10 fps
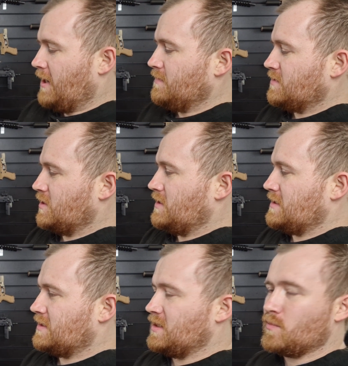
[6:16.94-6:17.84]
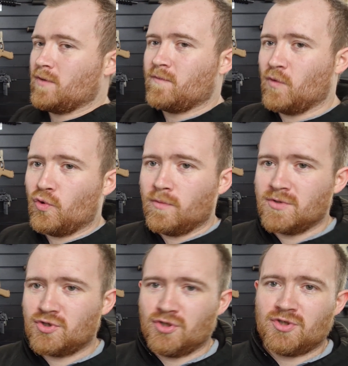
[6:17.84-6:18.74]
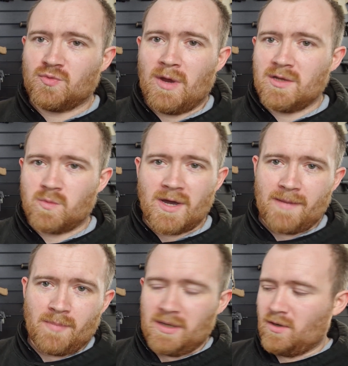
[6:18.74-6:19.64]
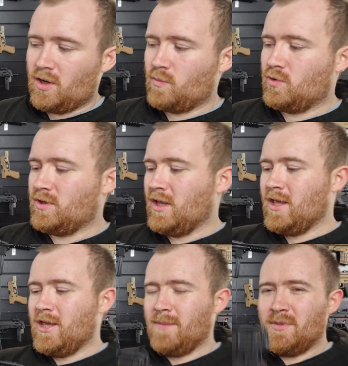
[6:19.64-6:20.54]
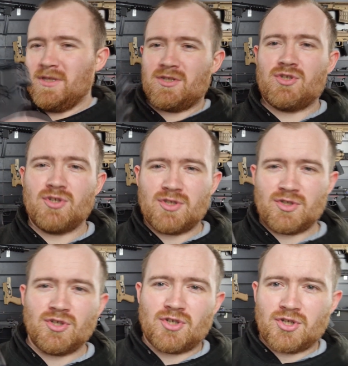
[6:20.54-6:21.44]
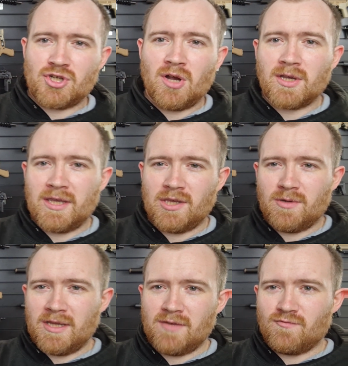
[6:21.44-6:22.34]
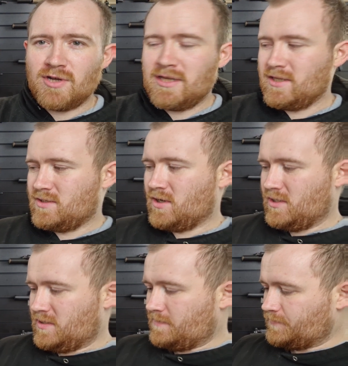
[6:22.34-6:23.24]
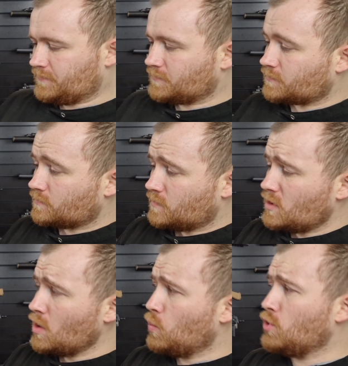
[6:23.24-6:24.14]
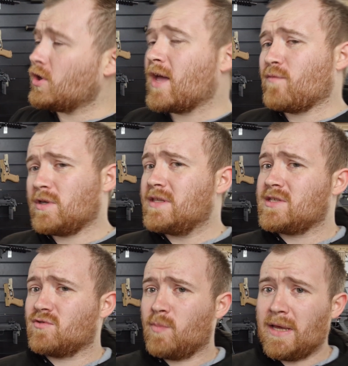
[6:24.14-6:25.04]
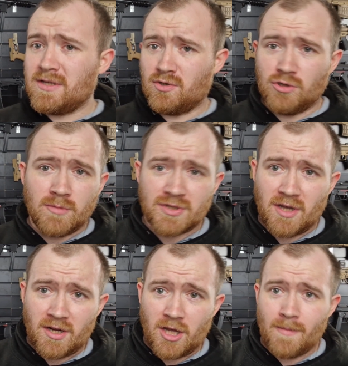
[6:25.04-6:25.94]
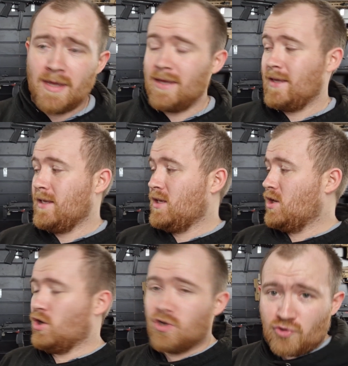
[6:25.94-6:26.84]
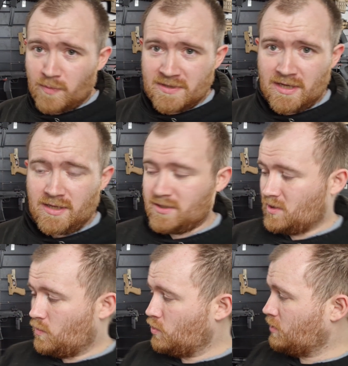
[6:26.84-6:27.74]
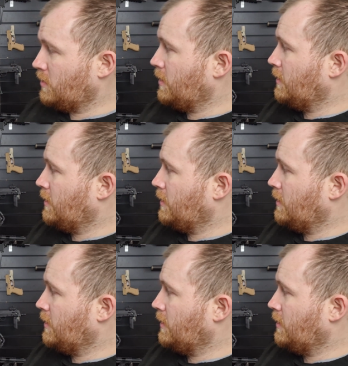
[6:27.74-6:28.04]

So this thing performs just as well as what an MP9 would, but it's just such a chunky unit. It really is nice. Would I have one of these to replace a normal sidearm? 100% yes, I would.